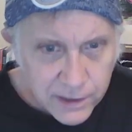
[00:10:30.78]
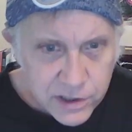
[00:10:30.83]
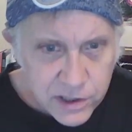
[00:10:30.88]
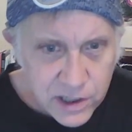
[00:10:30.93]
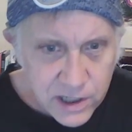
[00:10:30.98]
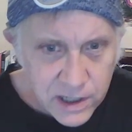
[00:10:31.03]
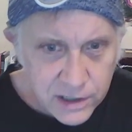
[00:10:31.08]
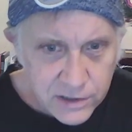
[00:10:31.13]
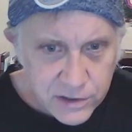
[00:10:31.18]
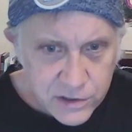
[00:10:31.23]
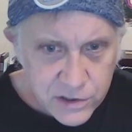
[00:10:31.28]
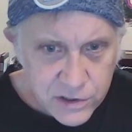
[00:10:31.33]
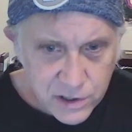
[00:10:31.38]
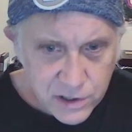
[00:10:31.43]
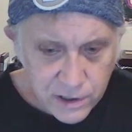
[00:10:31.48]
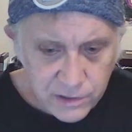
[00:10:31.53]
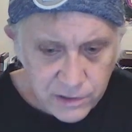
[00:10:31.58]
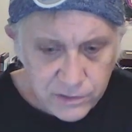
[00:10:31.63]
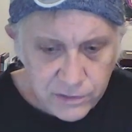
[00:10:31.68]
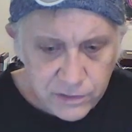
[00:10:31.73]
my
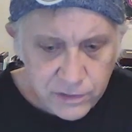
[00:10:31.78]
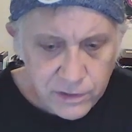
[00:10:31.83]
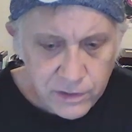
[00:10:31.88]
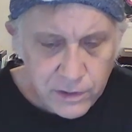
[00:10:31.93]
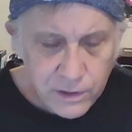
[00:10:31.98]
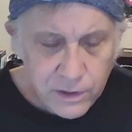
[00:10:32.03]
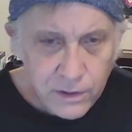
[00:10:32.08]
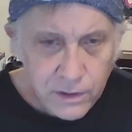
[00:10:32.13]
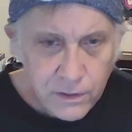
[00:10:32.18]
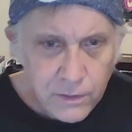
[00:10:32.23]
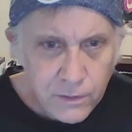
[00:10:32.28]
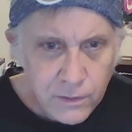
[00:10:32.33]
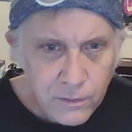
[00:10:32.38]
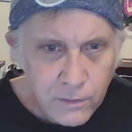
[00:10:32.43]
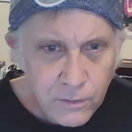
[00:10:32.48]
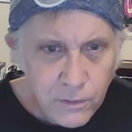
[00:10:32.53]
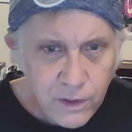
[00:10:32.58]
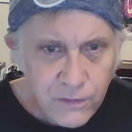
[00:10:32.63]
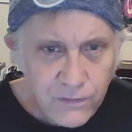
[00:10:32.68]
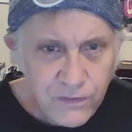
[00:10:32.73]
cheat sheets,
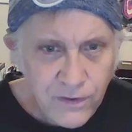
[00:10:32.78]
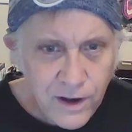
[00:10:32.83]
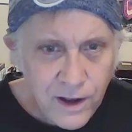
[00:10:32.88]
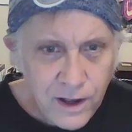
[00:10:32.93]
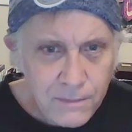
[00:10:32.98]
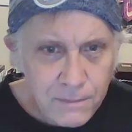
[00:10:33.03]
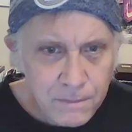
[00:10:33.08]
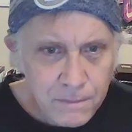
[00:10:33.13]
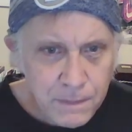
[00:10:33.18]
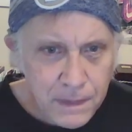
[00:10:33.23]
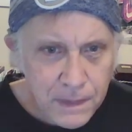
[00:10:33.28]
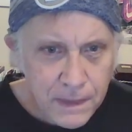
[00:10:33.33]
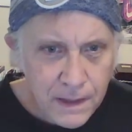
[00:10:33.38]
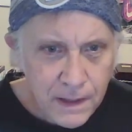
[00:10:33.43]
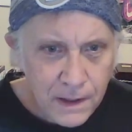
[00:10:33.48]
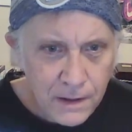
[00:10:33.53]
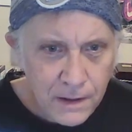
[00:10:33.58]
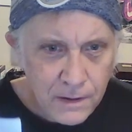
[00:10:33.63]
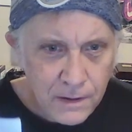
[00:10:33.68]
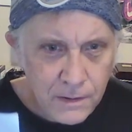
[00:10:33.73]
we
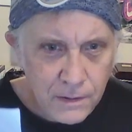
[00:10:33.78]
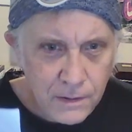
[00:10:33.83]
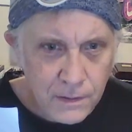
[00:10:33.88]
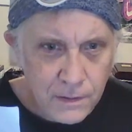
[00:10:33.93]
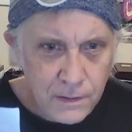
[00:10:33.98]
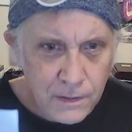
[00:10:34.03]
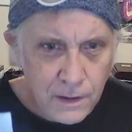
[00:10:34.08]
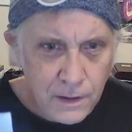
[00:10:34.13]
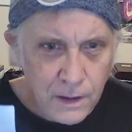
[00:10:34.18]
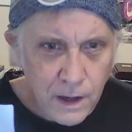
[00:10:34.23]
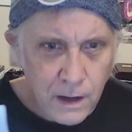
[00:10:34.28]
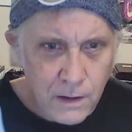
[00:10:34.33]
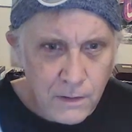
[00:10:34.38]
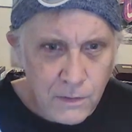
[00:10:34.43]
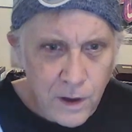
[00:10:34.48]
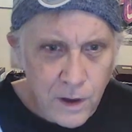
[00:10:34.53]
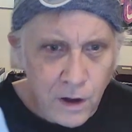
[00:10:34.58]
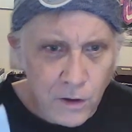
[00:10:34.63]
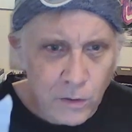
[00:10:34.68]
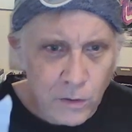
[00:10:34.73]
find
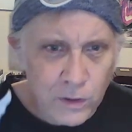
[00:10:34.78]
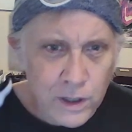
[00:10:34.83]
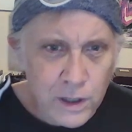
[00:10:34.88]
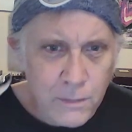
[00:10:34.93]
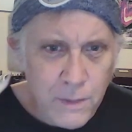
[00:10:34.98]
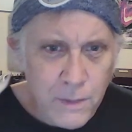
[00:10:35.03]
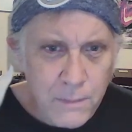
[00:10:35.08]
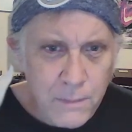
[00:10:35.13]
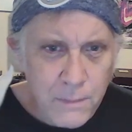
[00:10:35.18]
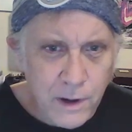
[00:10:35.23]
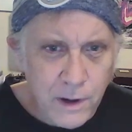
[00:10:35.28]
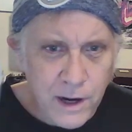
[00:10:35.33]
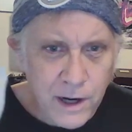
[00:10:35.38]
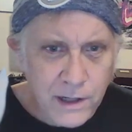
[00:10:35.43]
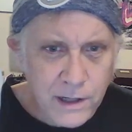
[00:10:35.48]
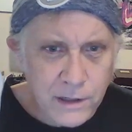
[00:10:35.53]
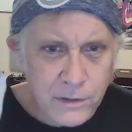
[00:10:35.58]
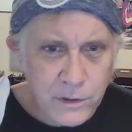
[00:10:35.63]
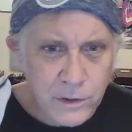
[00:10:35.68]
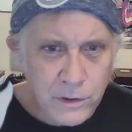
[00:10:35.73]
that not only am
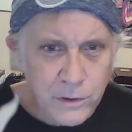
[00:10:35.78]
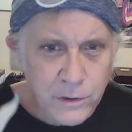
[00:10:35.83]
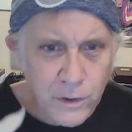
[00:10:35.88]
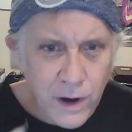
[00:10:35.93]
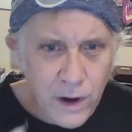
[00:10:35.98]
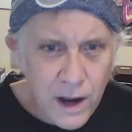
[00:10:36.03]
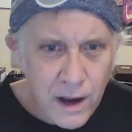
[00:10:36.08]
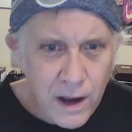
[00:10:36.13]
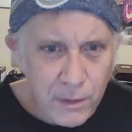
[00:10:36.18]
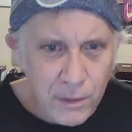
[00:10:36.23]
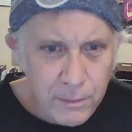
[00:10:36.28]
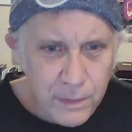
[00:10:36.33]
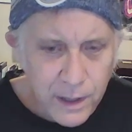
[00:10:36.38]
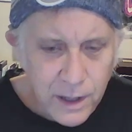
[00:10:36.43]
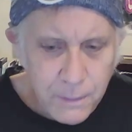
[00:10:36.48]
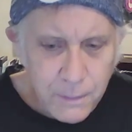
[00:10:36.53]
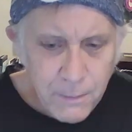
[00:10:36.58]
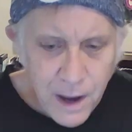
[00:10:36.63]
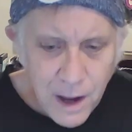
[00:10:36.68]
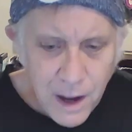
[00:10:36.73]
I breaking new
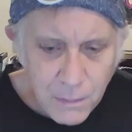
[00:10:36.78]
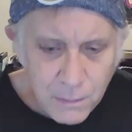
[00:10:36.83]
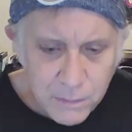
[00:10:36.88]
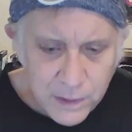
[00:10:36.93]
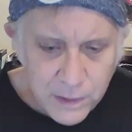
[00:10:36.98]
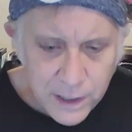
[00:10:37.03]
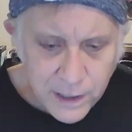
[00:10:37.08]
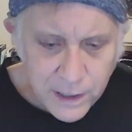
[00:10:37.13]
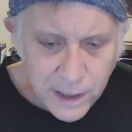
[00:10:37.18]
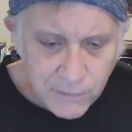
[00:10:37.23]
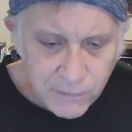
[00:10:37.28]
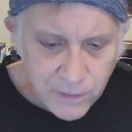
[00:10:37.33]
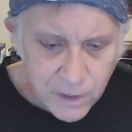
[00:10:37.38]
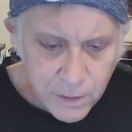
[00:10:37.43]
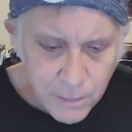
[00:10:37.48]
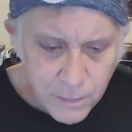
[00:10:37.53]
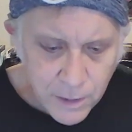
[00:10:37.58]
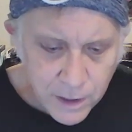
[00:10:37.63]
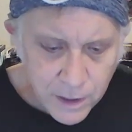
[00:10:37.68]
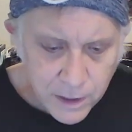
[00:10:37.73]
ground, but I'm
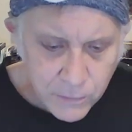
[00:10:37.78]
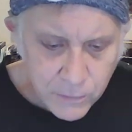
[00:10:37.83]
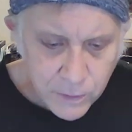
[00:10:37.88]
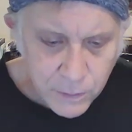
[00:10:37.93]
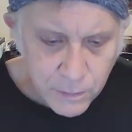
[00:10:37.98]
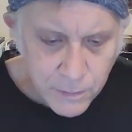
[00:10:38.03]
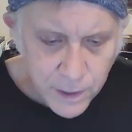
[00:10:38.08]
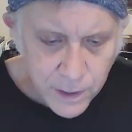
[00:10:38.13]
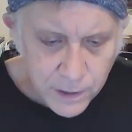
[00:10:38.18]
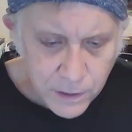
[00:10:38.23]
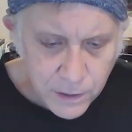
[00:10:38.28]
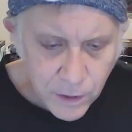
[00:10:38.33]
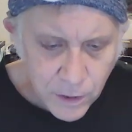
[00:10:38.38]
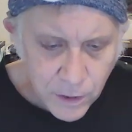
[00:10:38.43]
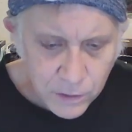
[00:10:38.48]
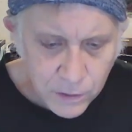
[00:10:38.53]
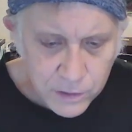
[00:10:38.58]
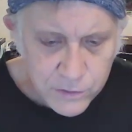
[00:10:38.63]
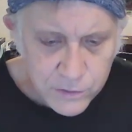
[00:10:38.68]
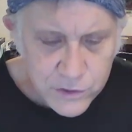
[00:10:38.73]
humbling everybody with
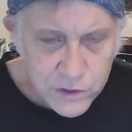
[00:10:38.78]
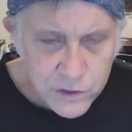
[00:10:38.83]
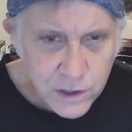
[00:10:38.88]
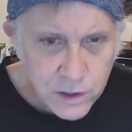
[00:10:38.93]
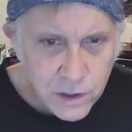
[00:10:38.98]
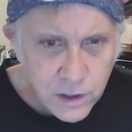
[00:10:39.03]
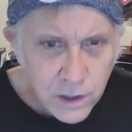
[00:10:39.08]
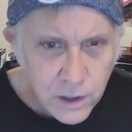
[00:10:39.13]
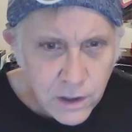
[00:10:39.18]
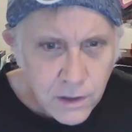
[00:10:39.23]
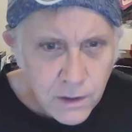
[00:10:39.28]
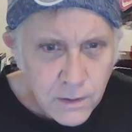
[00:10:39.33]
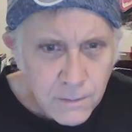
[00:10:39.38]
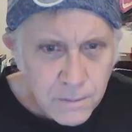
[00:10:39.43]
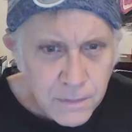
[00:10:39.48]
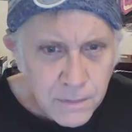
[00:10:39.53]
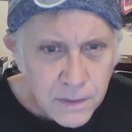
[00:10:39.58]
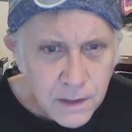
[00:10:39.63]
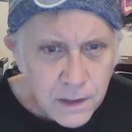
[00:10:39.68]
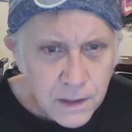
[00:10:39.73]
my knowledge.
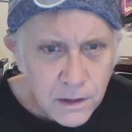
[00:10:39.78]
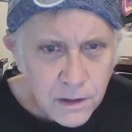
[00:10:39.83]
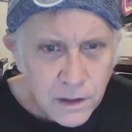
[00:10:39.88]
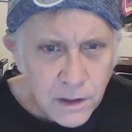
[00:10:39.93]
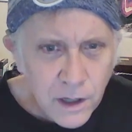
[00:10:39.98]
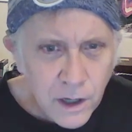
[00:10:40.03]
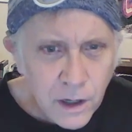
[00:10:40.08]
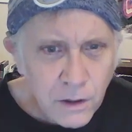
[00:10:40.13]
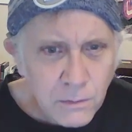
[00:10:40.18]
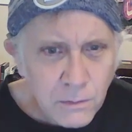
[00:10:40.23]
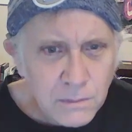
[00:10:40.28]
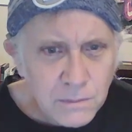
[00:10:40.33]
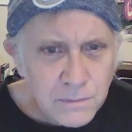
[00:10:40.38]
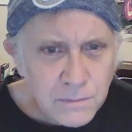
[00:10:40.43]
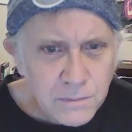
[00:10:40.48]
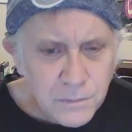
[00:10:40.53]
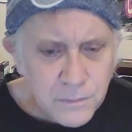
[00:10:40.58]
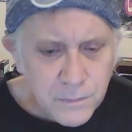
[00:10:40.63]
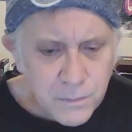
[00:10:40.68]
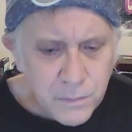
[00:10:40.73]
You
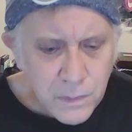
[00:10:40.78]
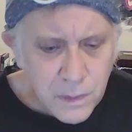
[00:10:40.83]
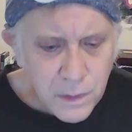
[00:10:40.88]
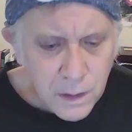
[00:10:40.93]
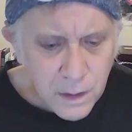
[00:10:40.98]
know,